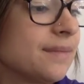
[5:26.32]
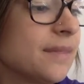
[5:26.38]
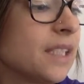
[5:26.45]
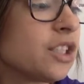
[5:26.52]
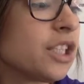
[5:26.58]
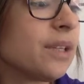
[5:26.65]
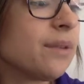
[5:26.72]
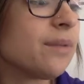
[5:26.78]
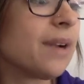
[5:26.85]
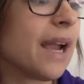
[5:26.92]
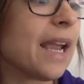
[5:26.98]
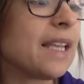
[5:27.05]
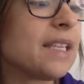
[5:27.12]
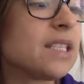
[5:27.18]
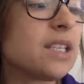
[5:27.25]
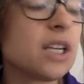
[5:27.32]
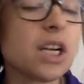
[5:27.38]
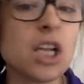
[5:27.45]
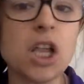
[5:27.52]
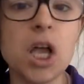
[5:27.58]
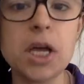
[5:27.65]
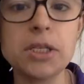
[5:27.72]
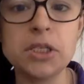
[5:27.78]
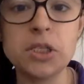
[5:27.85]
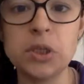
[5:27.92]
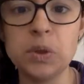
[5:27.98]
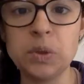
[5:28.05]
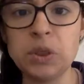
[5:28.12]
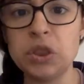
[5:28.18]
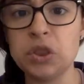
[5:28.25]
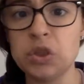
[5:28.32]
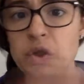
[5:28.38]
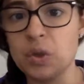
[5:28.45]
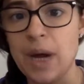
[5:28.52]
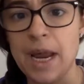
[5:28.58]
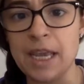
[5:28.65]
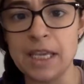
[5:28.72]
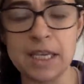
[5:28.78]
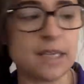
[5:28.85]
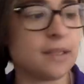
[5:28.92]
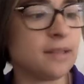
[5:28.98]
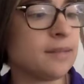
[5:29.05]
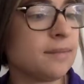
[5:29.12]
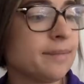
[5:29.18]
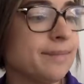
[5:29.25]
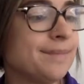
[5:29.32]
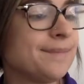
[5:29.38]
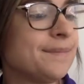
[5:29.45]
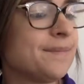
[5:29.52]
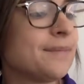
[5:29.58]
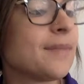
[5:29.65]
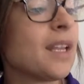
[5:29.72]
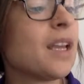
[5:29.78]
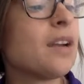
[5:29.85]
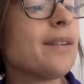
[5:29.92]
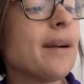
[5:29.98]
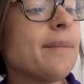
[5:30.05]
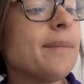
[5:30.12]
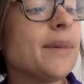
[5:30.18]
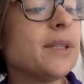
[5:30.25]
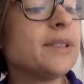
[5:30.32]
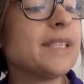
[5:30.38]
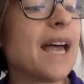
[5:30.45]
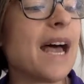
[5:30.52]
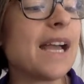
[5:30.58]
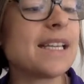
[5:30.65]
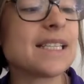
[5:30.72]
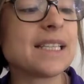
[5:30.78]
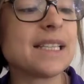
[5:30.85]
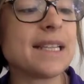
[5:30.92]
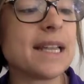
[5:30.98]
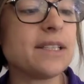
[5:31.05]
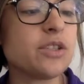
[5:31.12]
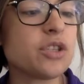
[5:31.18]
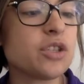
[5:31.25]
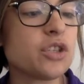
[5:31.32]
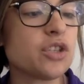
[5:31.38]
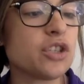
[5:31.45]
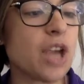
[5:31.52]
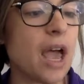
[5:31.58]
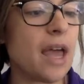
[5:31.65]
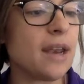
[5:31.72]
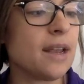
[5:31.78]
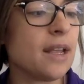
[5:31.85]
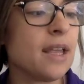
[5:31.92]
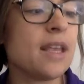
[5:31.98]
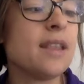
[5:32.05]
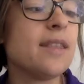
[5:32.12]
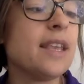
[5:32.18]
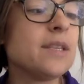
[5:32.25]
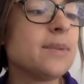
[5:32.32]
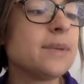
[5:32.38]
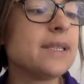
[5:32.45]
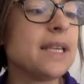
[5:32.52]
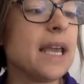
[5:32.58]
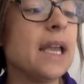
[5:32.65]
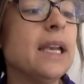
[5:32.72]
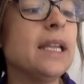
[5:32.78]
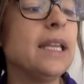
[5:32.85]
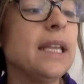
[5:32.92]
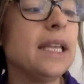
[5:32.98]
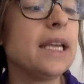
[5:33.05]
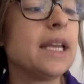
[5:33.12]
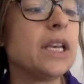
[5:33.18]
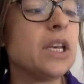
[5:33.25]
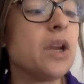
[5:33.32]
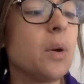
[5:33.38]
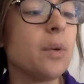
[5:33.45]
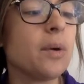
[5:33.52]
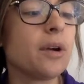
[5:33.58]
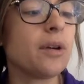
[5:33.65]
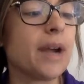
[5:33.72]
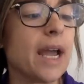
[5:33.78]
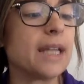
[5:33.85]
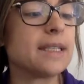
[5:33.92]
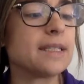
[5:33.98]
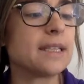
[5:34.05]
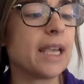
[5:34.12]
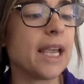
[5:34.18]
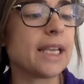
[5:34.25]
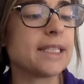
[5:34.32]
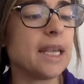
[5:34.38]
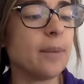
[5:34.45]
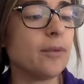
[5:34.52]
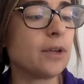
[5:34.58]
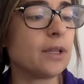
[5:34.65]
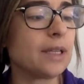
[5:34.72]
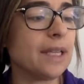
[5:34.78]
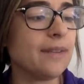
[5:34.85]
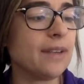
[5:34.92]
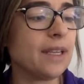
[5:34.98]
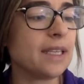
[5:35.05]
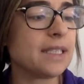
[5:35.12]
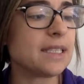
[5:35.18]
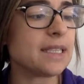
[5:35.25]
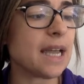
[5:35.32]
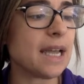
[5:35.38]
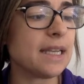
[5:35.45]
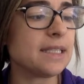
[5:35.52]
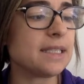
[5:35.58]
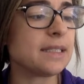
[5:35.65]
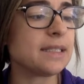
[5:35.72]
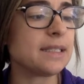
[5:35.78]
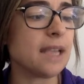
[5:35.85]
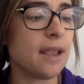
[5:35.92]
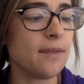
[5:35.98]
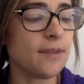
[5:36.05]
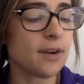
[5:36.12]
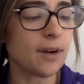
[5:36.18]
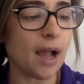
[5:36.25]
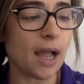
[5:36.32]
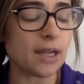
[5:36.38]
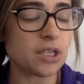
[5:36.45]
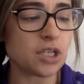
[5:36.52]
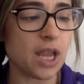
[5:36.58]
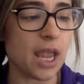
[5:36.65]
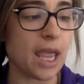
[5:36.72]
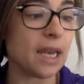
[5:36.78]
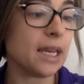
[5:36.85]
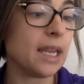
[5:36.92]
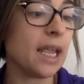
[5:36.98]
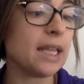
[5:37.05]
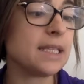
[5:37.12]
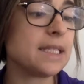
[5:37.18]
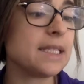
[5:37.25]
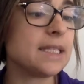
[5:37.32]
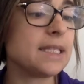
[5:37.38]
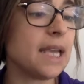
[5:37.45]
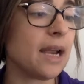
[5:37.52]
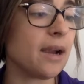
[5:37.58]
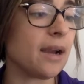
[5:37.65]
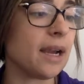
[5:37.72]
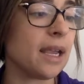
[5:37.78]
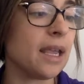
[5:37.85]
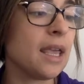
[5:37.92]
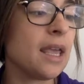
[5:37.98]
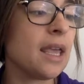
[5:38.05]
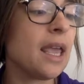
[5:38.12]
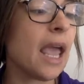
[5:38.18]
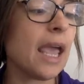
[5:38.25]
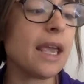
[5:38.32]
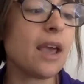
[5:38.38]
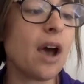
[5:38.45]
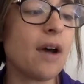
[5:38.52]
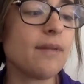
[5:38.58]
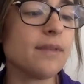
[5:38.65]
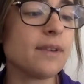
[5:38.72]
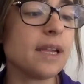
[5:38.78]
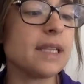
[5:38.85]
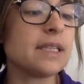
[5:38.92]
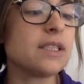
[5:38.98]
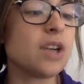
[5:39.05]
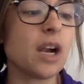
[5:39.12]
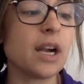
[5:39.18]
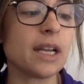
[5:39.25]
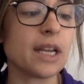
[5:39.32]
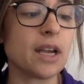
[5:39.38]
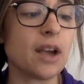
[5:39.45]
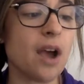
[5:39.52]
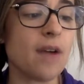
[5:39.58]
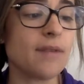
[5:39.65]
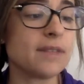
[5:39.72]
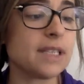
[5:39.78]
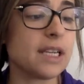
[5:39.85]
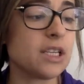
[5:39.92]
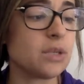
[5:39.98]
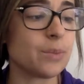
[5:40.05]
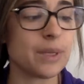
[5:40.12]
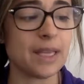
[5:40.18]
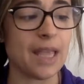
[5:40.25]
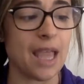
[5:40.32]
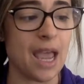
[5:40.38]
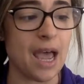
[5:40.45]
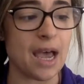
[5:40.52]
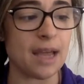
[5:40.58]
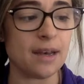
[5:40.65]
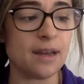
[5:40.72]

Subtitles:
She raised her claw to strike. Grunbolt's eyes clenched shut. This was it. He had no regrets, except for leaving his nice, safe garage can and starting a conversation with the cat,